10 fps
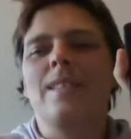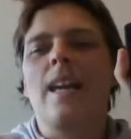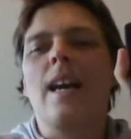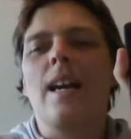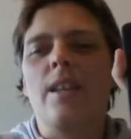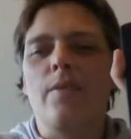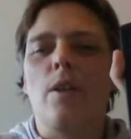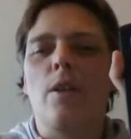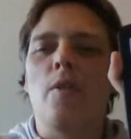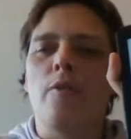kind of a
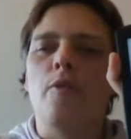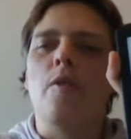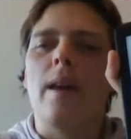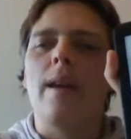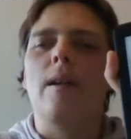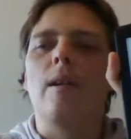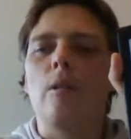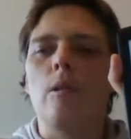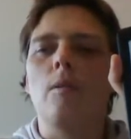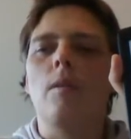love
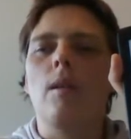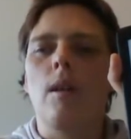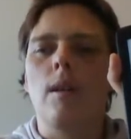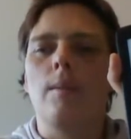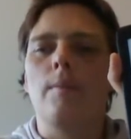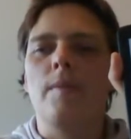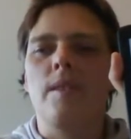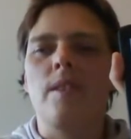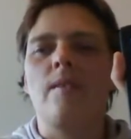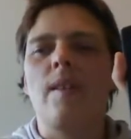triangle
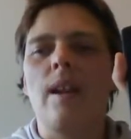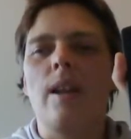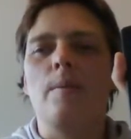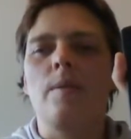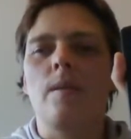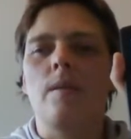that